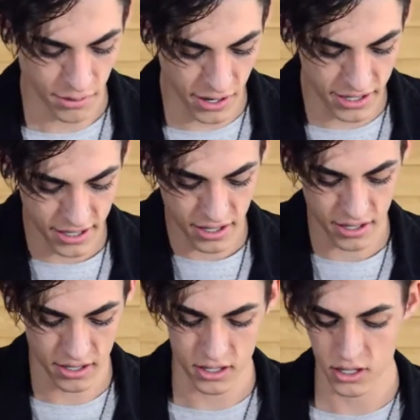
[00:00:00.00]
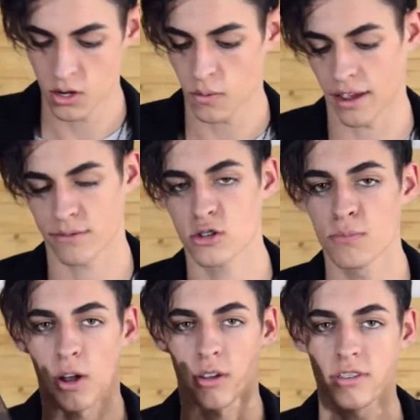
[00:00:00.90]
First, we have two
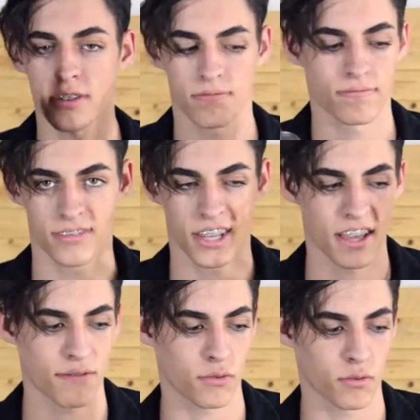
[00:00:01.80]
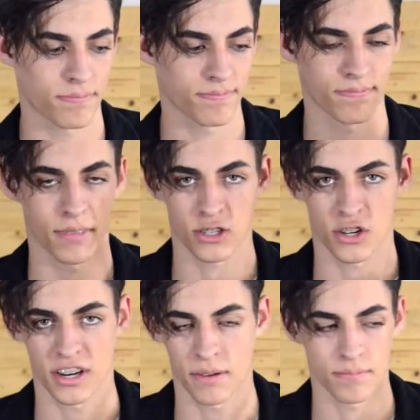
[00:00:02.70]
bottles. T for my
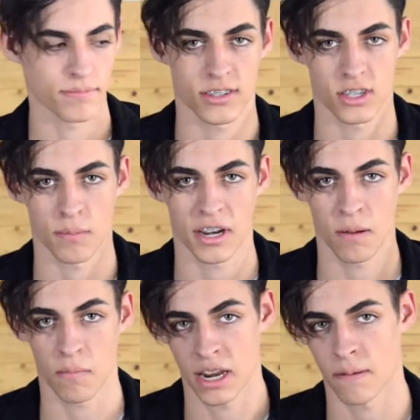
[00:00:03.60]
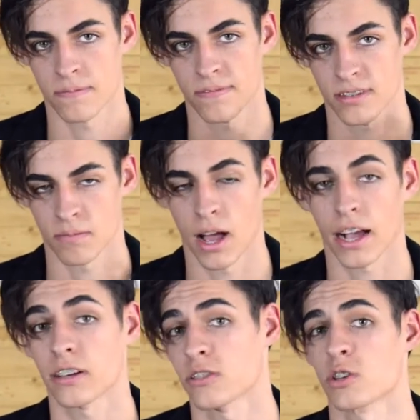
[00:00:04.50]
surname. It's not my name. My name is
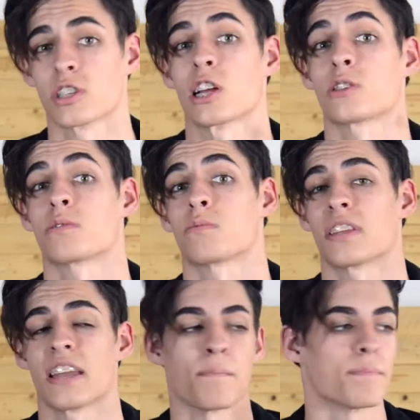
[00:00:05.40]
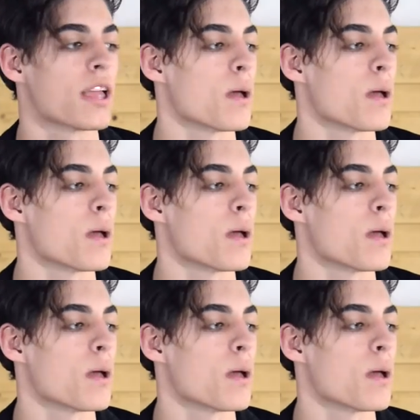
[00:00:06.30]
Mike, so it starts with an N.